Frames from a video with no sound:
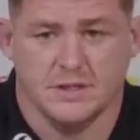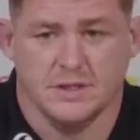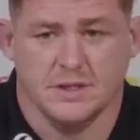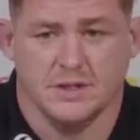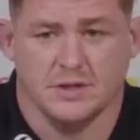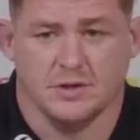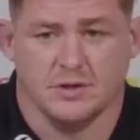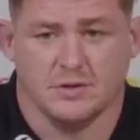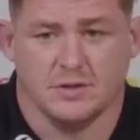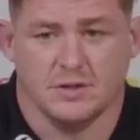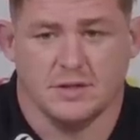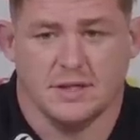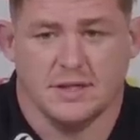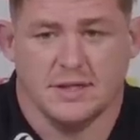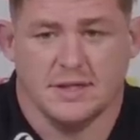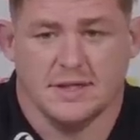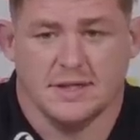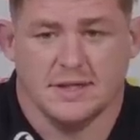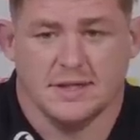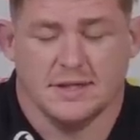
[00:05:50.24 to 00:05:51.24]
you know,
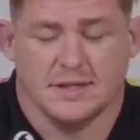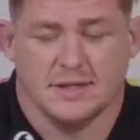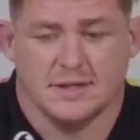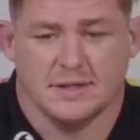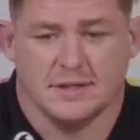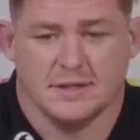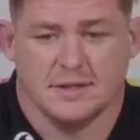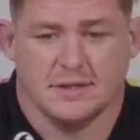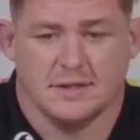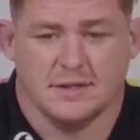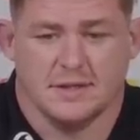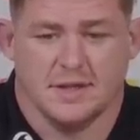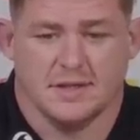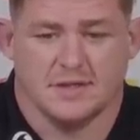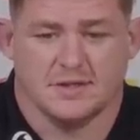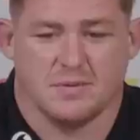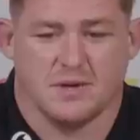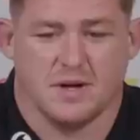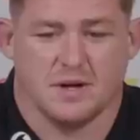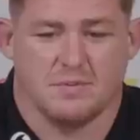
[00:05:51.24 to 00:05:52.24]

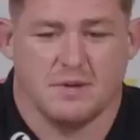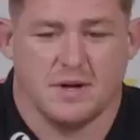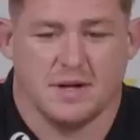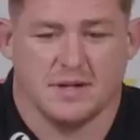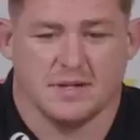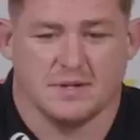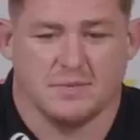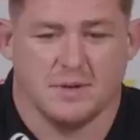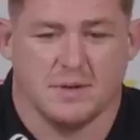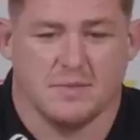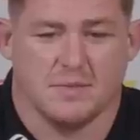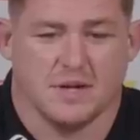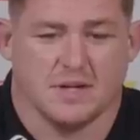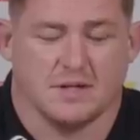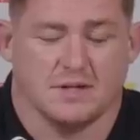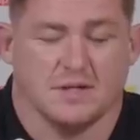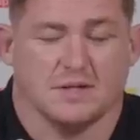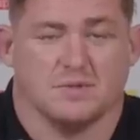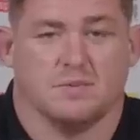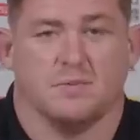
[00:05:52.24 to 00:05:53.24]
yes, we're not playing the
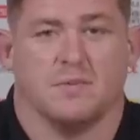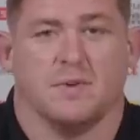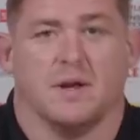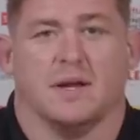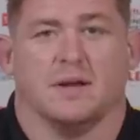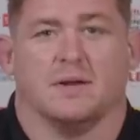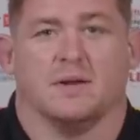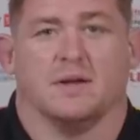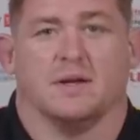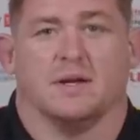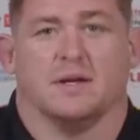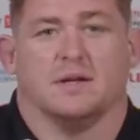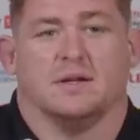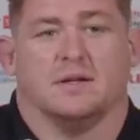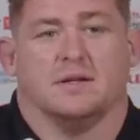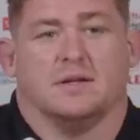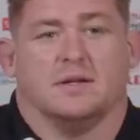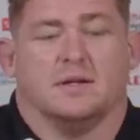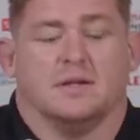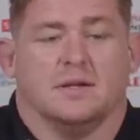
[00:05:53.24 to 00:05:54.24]
Springboks. Yes, we're playing
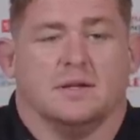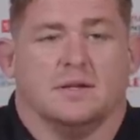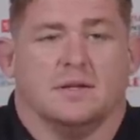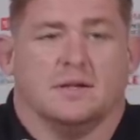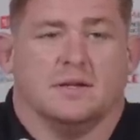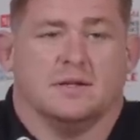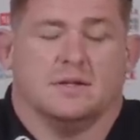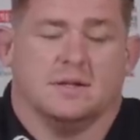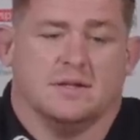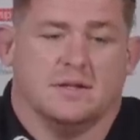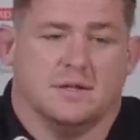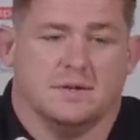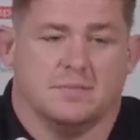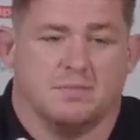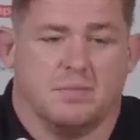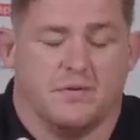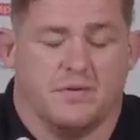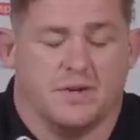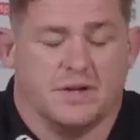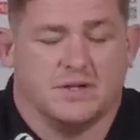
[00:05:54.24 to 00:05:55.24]
the the
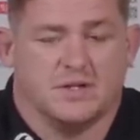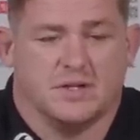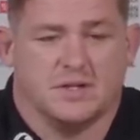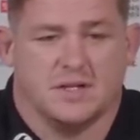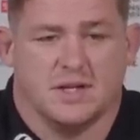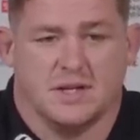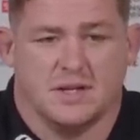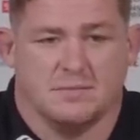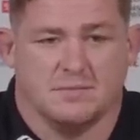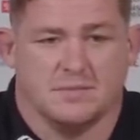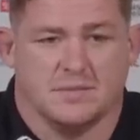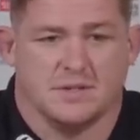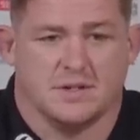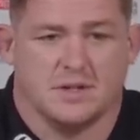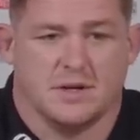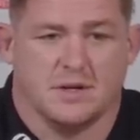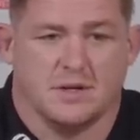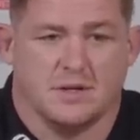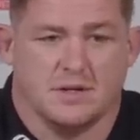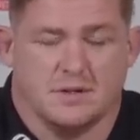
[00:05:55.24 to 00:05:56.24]
provincial
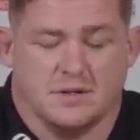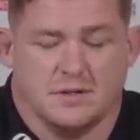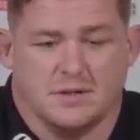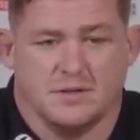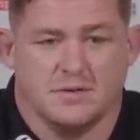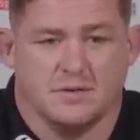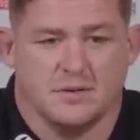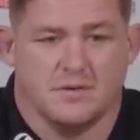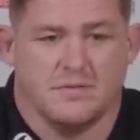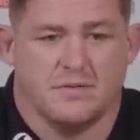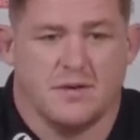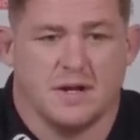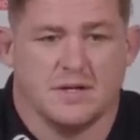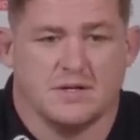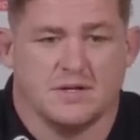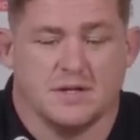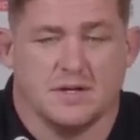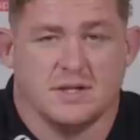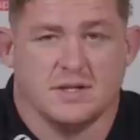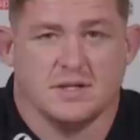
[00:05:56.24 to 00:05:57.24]
teams or you know, the
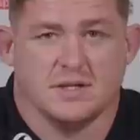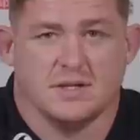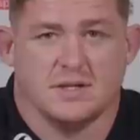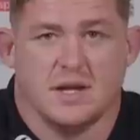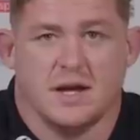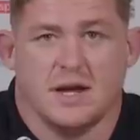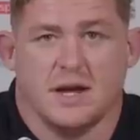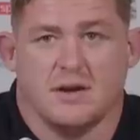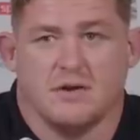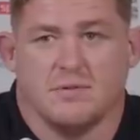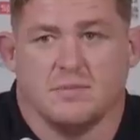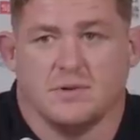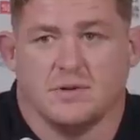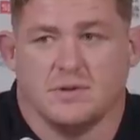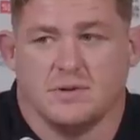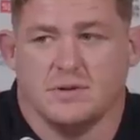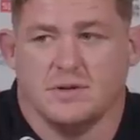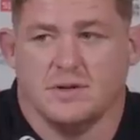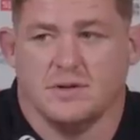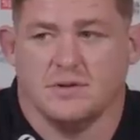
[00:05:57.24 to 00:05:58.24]
franchises there.
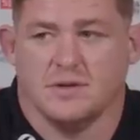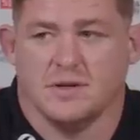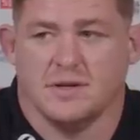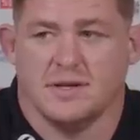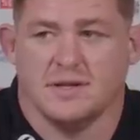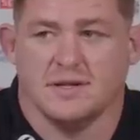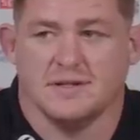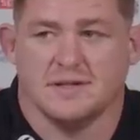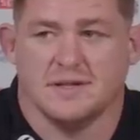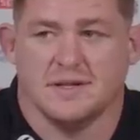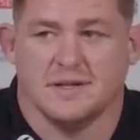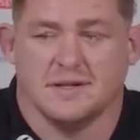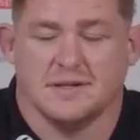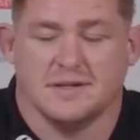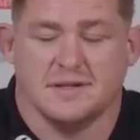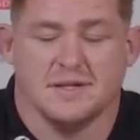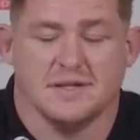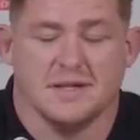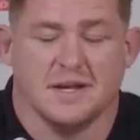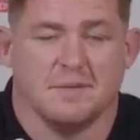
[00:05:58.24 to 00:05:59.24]
But, you know, they still,
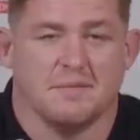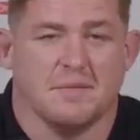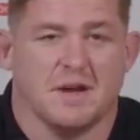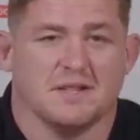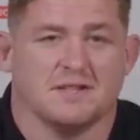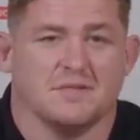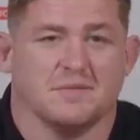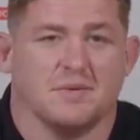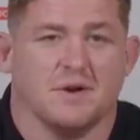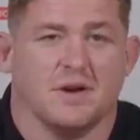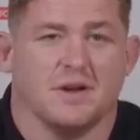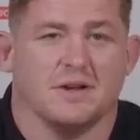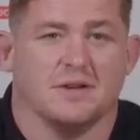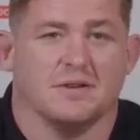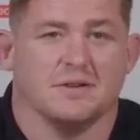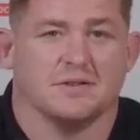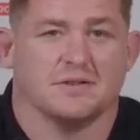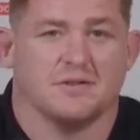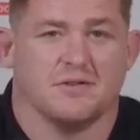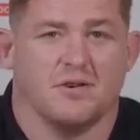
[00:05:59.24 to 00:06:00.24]
still take massive pride
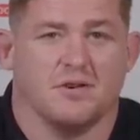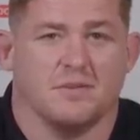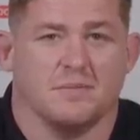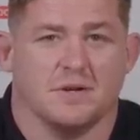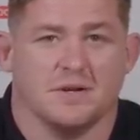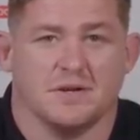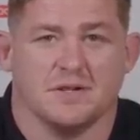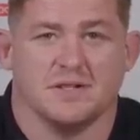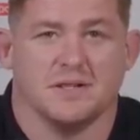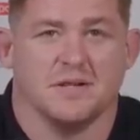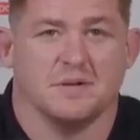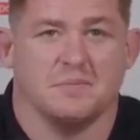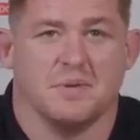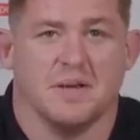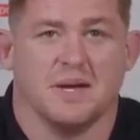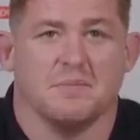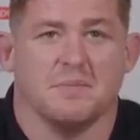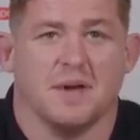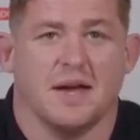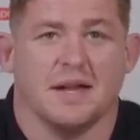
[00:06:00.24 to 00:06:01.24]
in their scrum and they're still
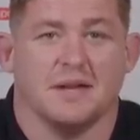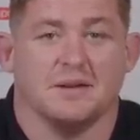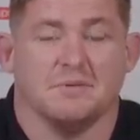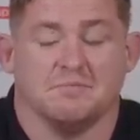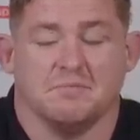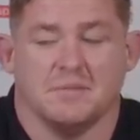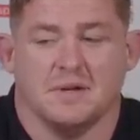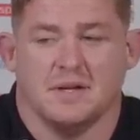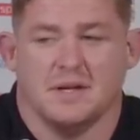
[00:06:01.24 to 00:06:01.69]
big men.